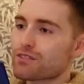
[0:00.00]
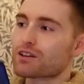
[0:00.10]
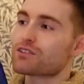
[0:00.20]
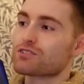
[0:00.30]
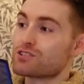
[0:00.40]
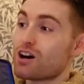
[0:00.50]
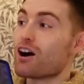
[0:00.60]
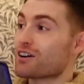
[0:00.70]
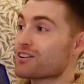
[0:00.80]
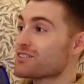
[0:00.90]
think the
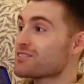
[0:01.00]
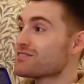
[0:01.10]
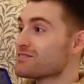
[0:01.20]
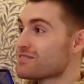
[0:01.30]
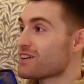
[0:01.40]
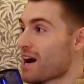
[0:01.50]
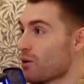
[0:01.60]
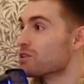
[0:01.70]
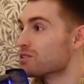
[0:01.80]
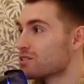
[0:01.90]
duck,
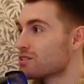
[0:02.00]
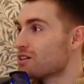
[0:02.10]
Howard,